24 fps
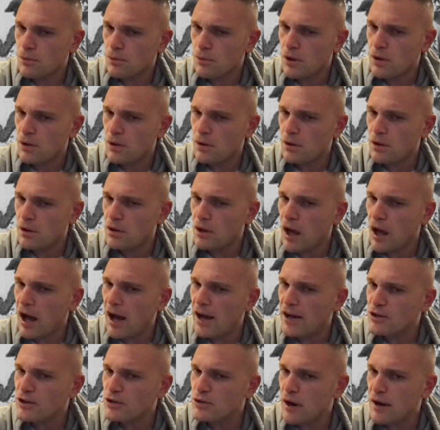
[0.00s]

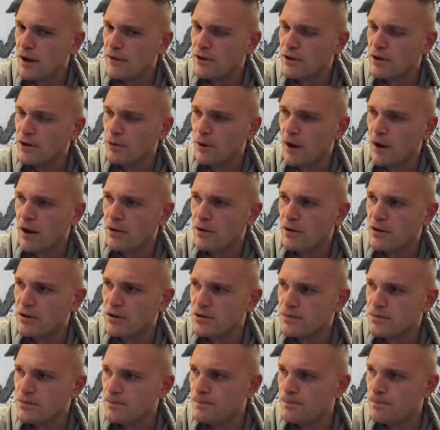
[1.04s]
lot traveling around
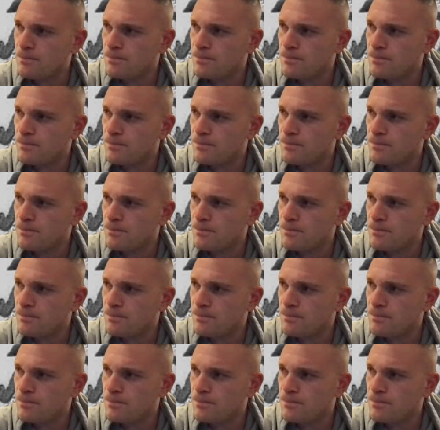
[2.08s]
is